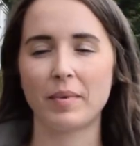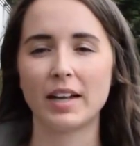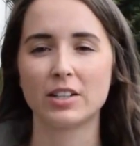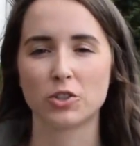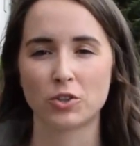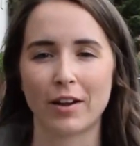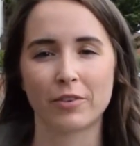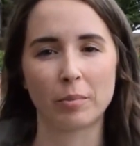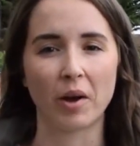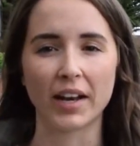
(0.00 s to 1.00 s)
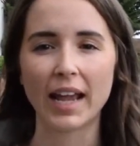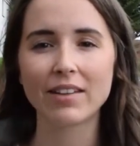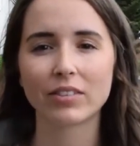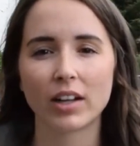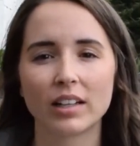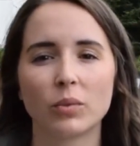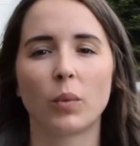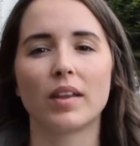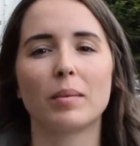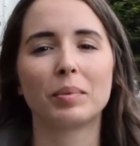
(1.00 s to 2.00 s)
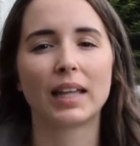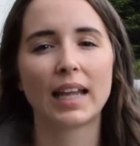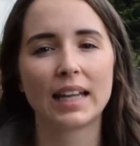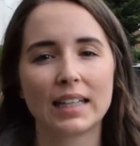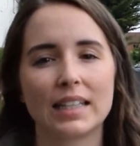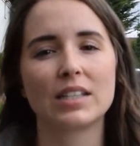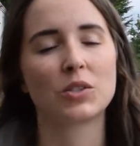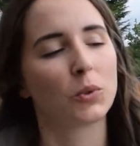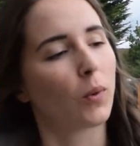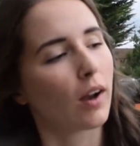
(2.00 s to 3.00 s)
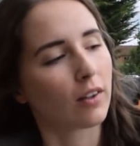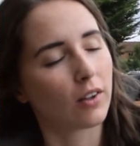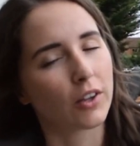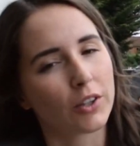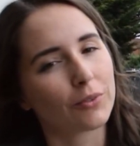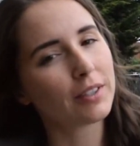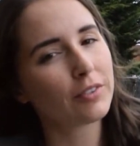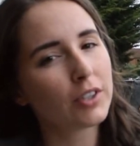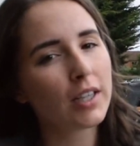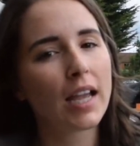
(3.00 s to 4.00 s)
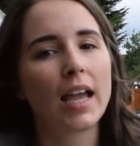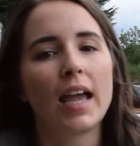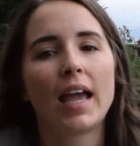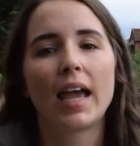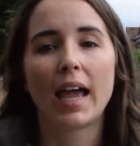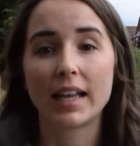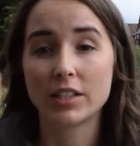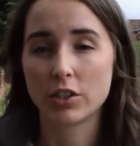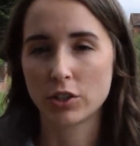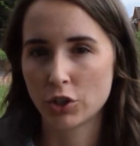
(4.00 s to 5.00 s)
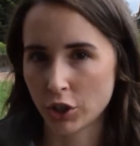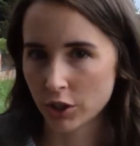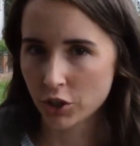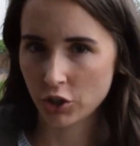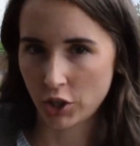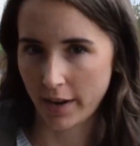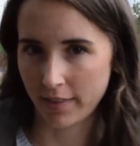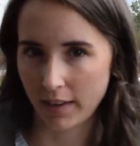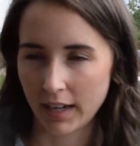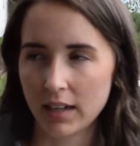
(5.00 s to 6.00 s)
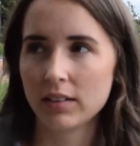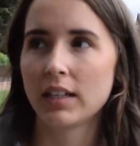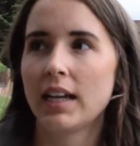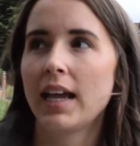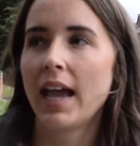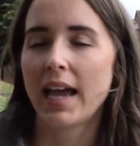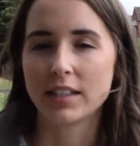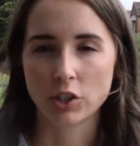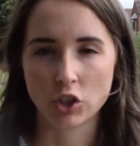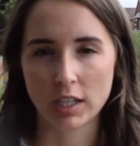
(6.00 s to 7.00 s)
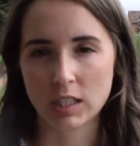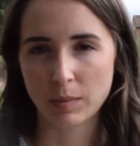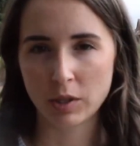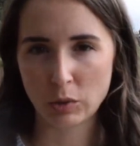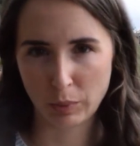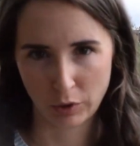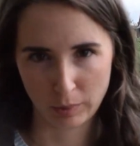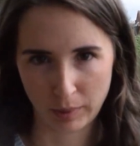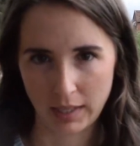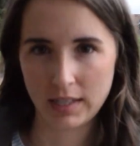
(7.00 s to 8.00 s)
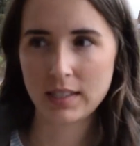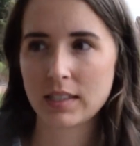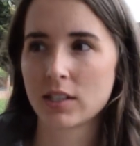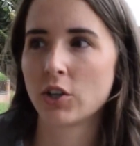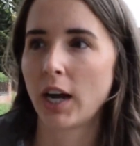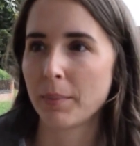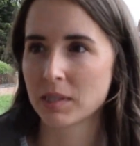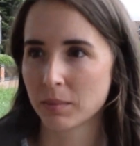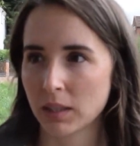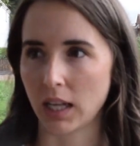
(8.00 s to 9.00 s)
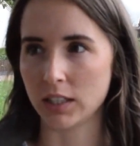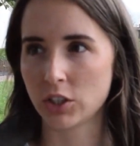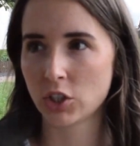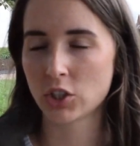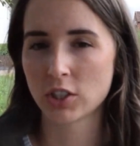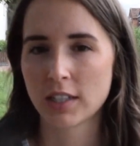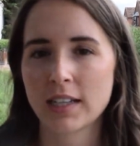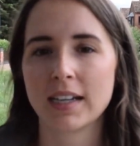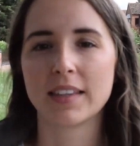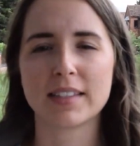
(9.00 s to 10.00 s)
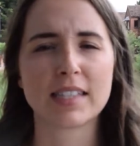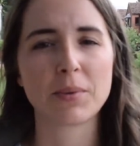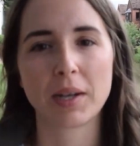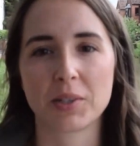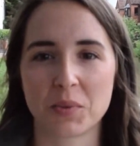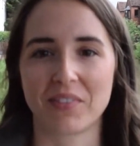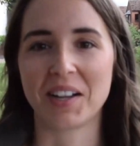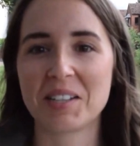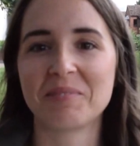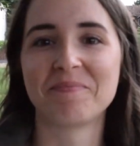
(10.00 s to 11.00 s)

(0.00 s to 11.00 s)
made it to Stratford-Upon-Avon, where the plan is to walk along the river, head to the church and check that out, head to Shakespeare's birthplace, grab some lunch, and then see what else we find.